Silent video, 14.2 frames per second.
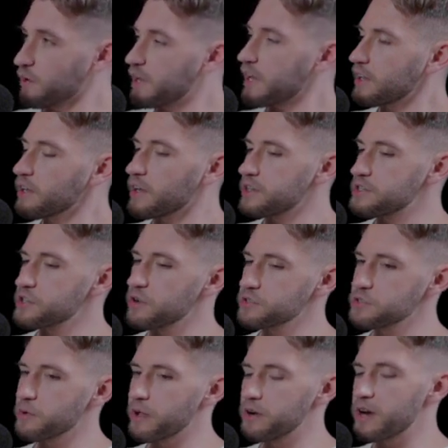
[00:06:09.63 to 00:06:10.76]
Okay, good.
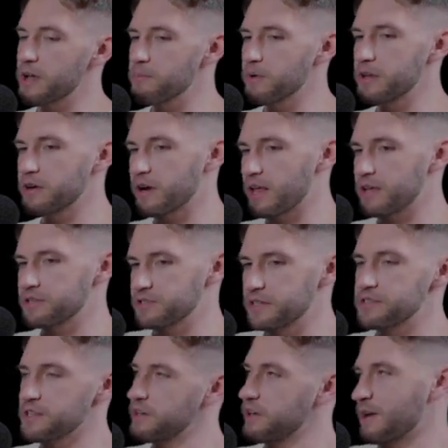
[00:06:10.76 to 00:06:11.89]
So internet, it's
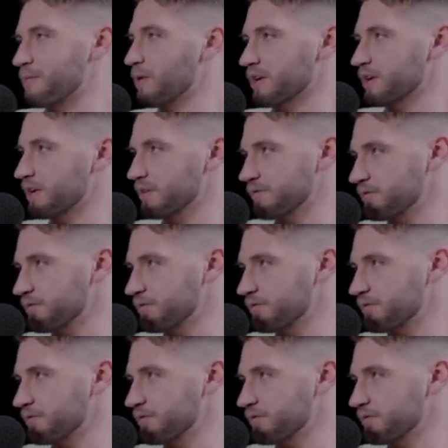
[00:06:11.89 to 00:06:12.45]
internet marketing.